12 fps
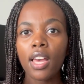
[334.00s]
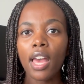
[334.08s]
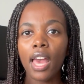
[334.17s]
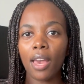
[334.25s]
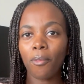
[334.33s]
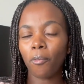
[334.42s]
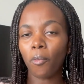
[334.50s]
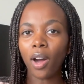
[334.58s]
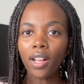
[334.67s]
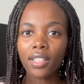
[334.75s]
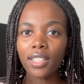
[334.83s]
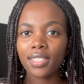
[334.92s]
And
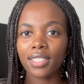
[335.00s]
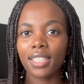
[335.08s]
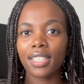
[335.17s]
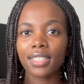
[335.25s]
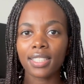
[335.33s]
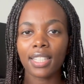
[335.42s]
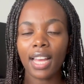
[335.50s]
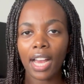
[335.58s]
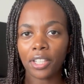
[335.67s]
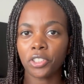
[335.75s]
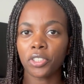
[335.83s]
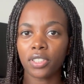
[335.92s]
while this is an
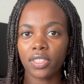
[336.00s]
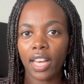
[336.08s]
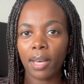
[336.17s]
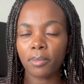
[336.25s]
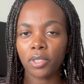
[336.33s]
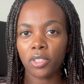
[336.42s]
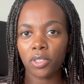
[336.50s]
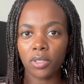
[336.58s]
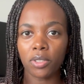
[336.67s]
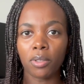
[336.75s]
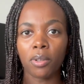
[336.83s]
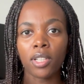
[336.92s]
extra step
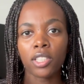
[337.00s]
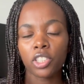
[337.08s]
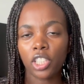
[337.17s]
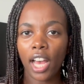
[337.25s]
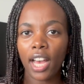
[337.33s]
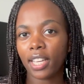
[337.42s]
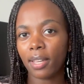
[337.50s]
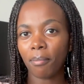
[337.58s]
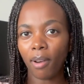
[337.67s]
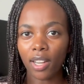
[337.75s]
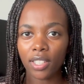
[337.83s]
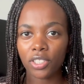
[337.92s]
to check and
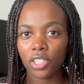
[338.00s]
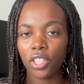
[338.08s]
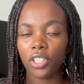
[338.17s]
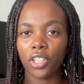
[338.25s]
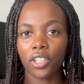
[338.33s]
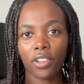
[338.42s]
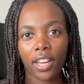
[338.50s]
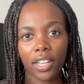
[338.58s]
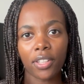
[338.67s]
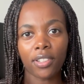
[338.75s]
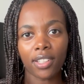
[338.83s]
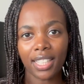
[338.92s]
monitor your credit
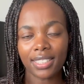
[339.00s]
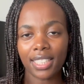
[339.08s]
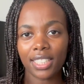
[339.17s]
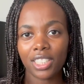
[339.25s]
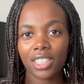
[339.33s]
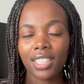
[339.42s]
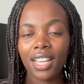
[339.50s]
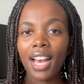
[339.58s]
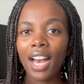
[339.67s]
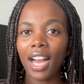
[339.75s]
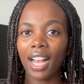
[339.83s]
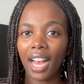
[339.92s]
utilization,
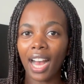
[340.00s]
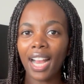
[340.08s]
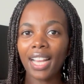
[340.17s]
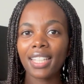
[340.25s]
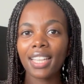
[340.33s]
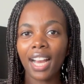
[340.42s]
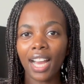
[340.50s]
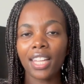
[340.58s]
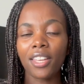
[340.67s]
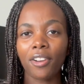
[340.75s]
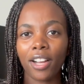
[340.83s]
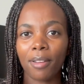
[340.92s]
I
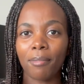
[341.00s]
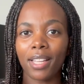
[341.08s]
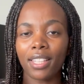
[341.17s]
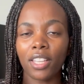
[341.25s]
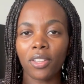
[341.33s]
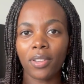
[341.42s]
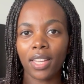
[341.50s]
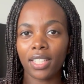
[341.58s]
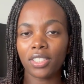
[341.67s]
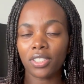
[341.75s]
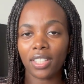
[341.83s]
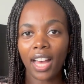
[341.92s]
highly recommend that you get
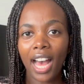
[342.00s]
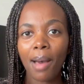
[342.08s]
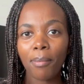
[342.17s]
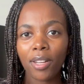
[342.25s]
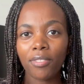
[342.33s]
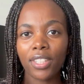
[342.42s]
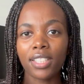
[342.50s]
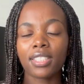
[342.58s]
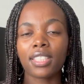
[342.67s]
into the habit of this